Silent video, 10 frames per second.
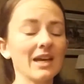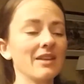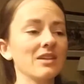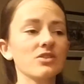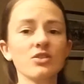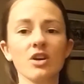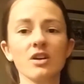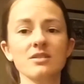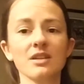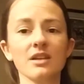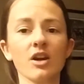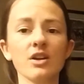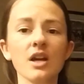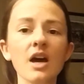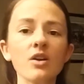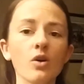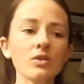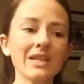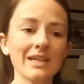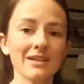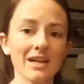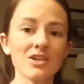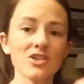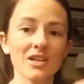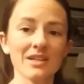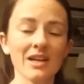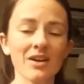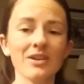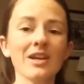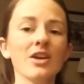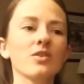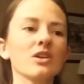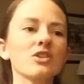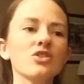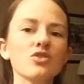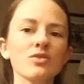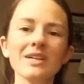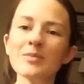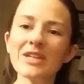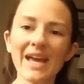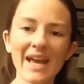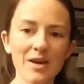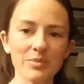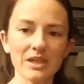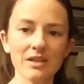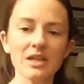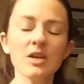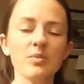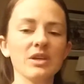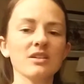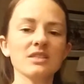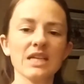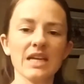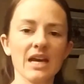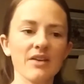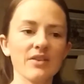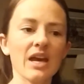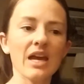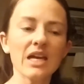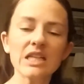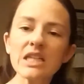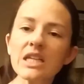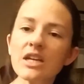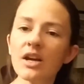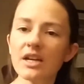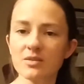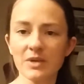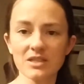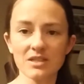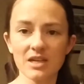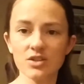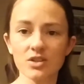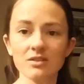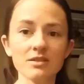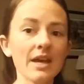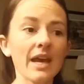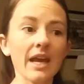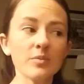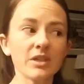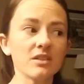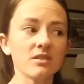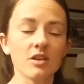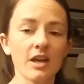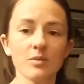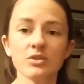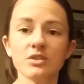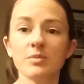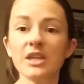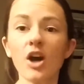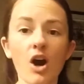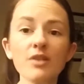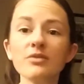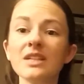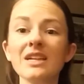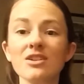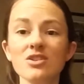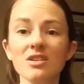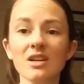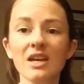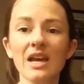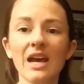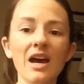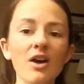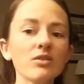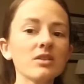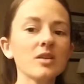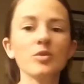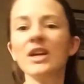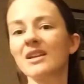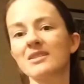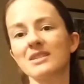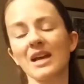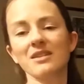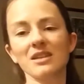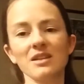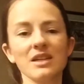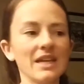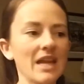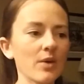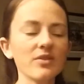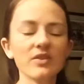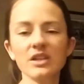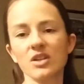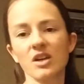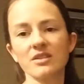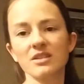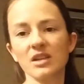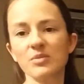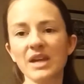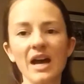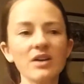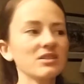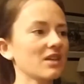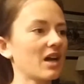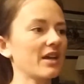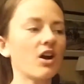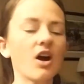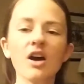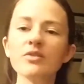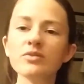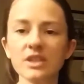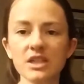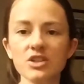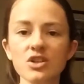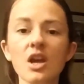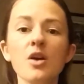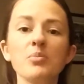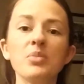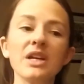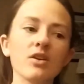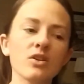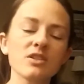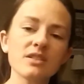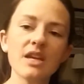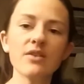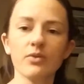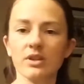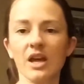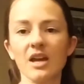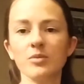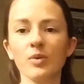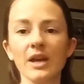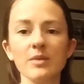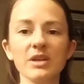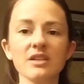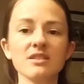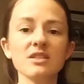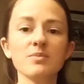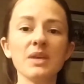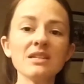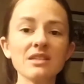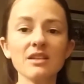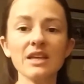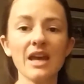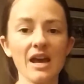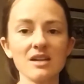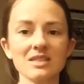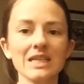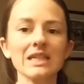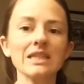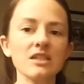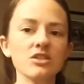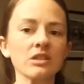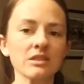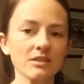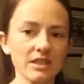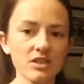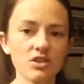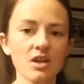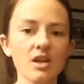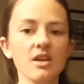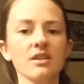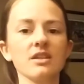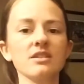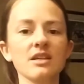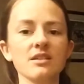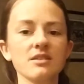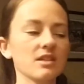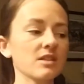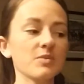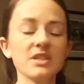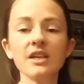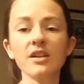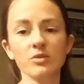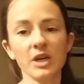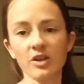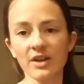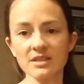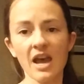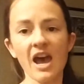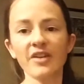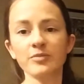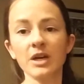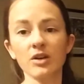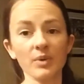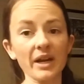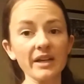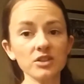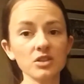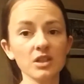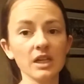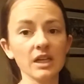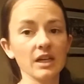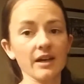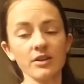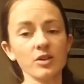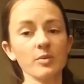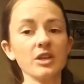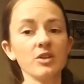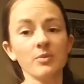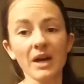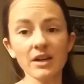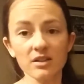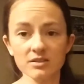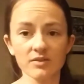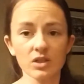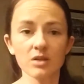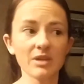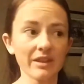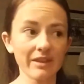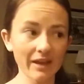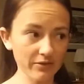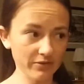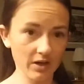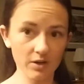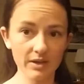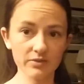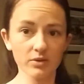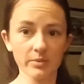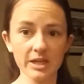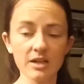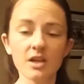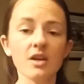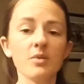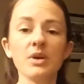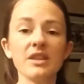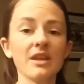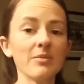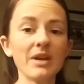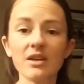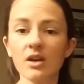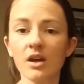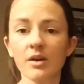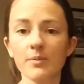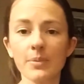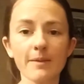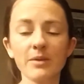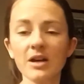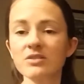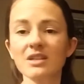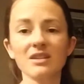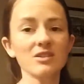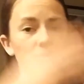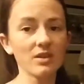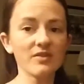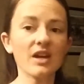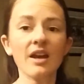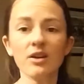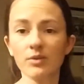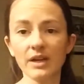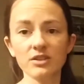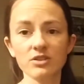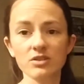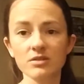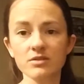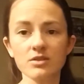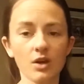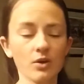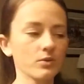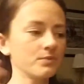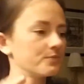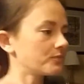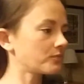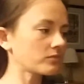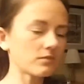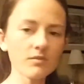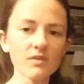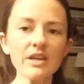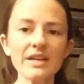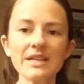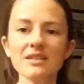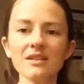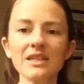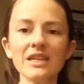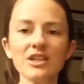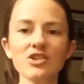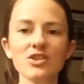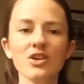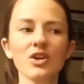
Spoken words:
and these are dogs that are not only not shut down, they're extremely happy because they have clear expectations and because they're able to be off leash. How liberating is that? That now we've got dogs that can be outside, off leash, but in a safe, reliable way, because this basically acts like a leashless leash. This particular model has a half-mile range. I don't know about you, my dog's never going to be that far away from me, but they make models like this with even higher range. So it's a leash